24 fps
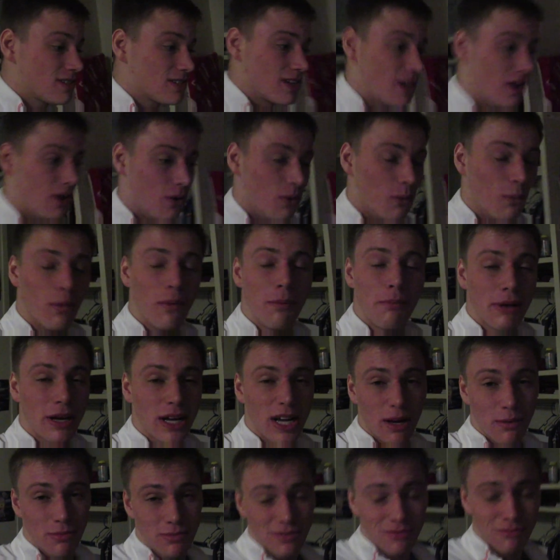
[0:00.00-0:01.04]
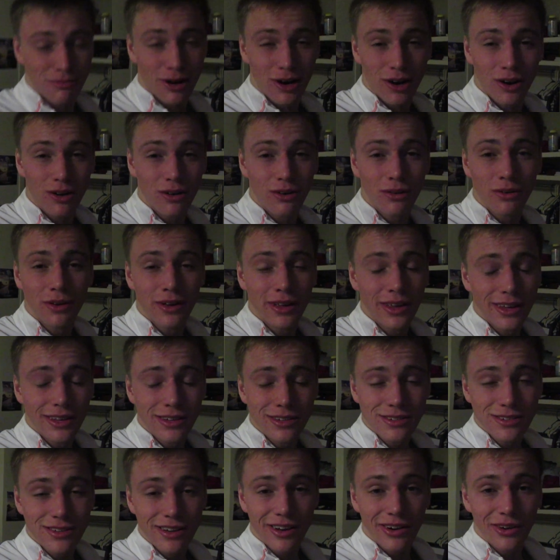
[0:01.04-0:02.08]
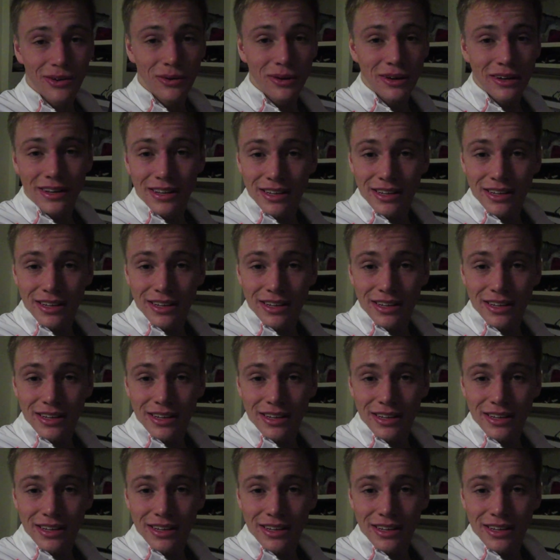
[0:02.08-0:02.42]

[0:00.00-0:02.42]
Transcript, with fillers: so we'll pick up tomorrow. So,